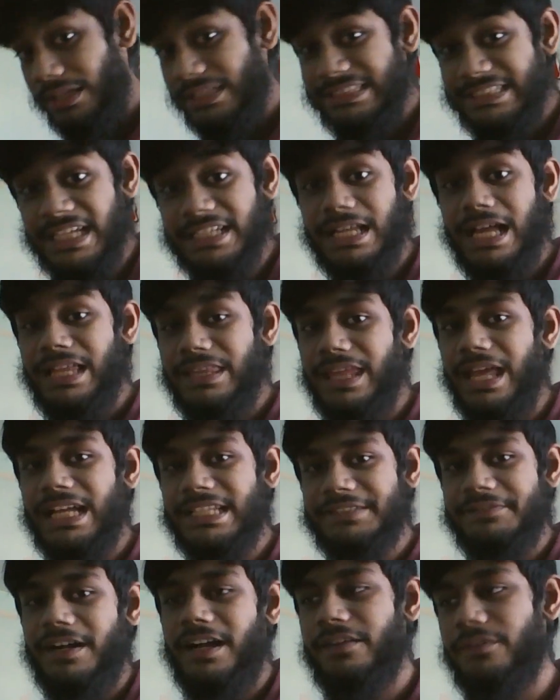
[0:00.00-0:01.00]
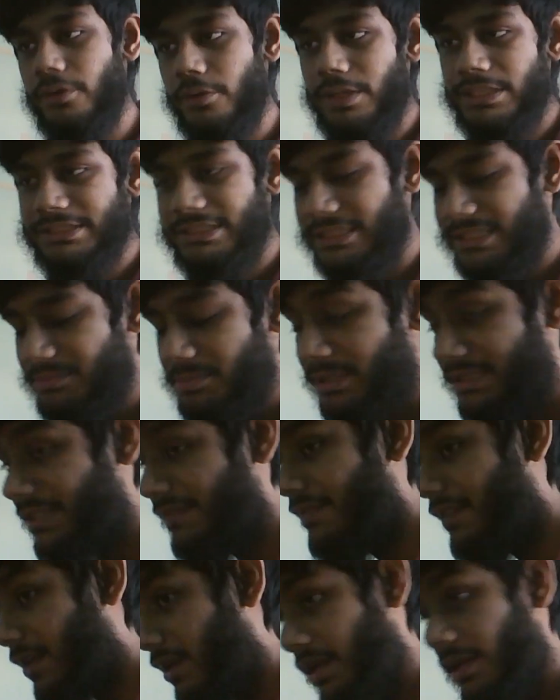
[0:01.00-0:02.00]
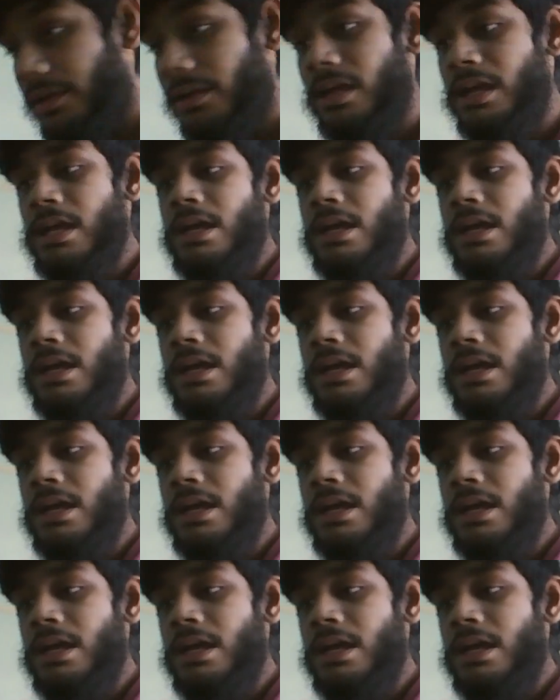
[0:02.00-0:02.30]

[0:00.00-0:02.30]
S5 OS specifically.